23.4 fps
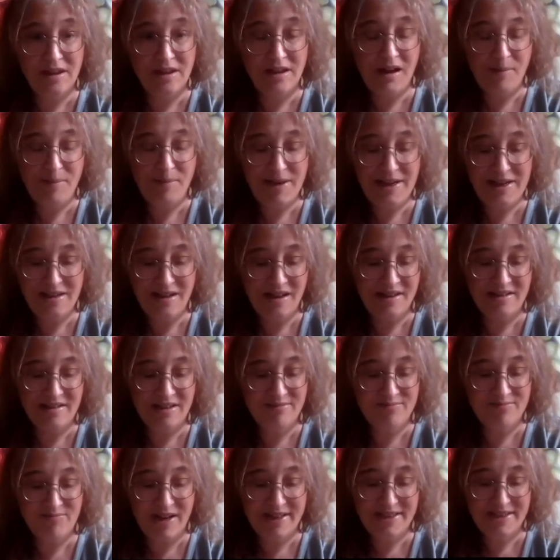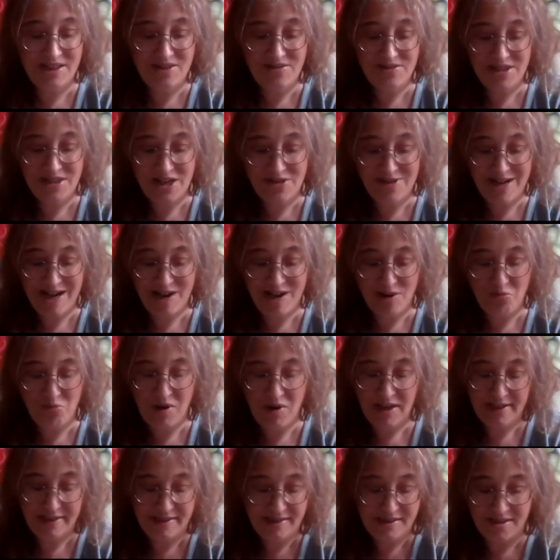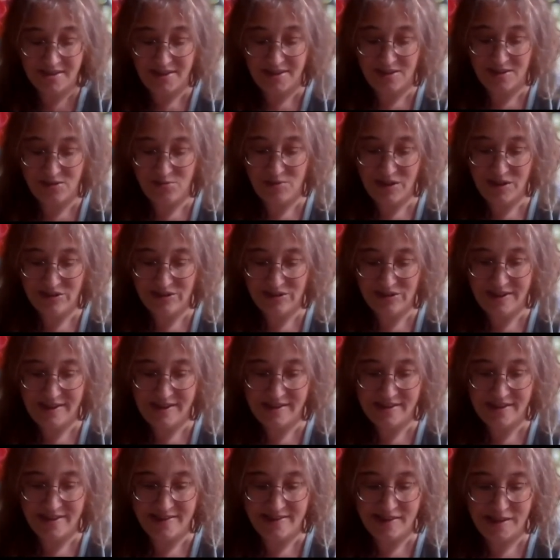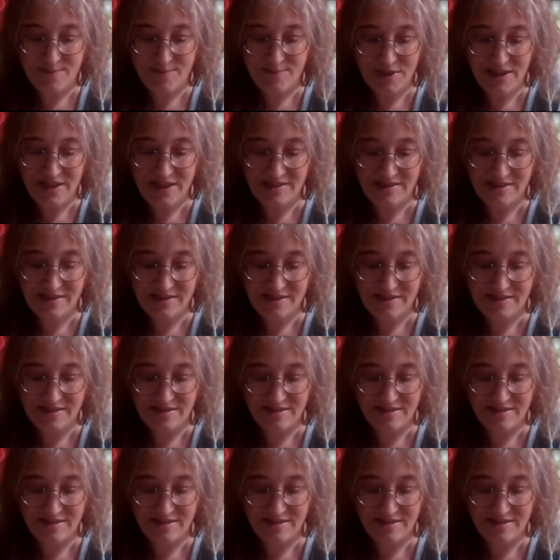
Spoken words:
I mean, I don't know how well it's done in a worldly sense, but it's